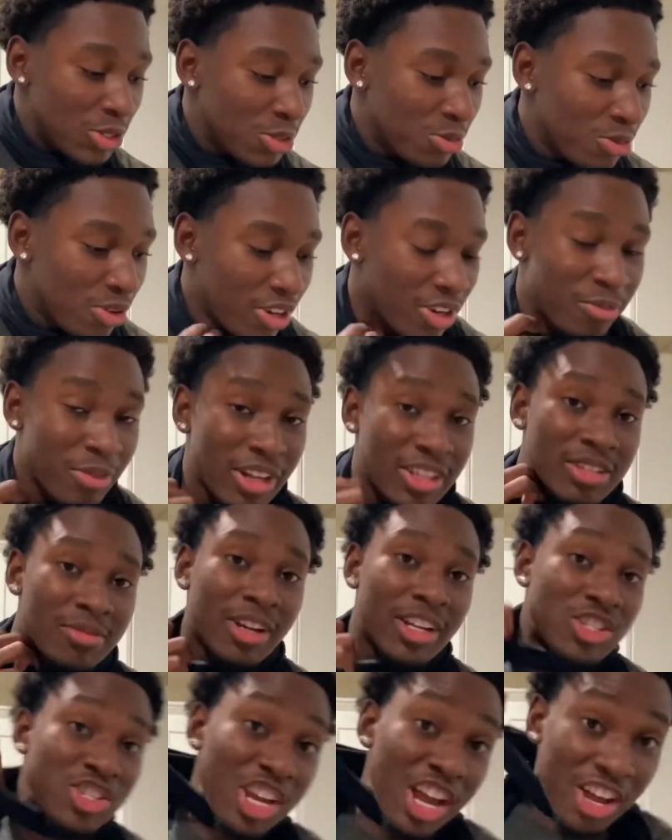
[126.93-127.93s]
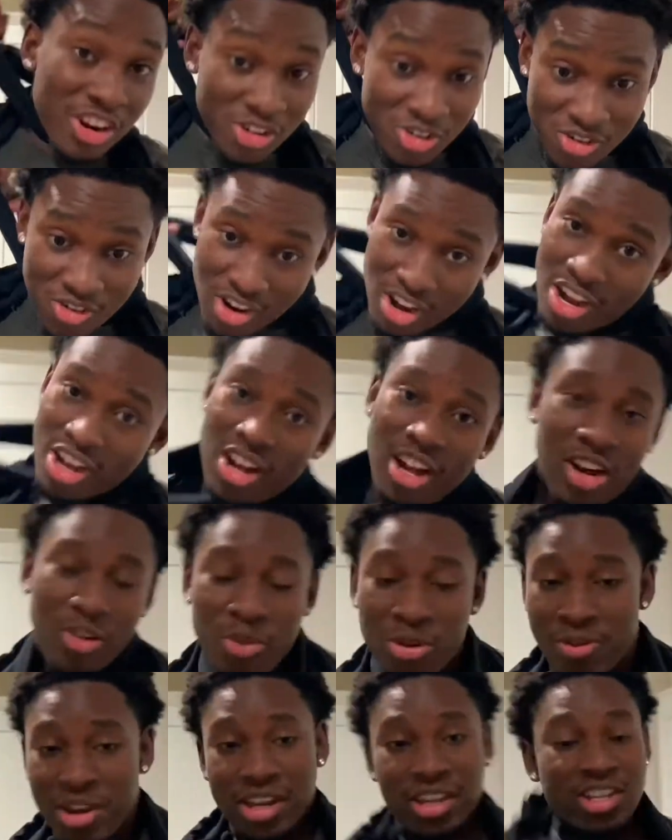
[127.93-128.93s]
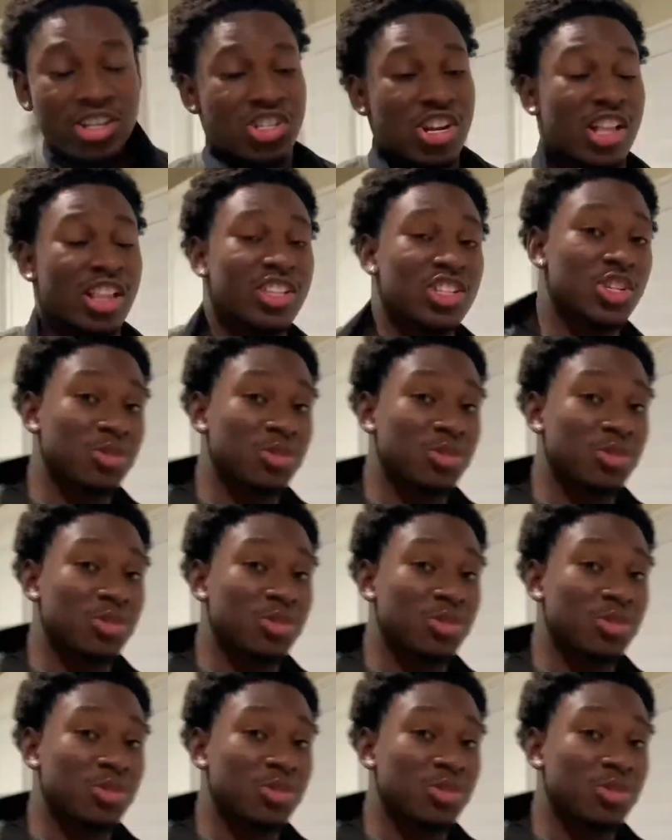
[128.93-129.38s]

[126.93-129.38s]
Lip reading: Welcome back to my channel. We're making chocolate chip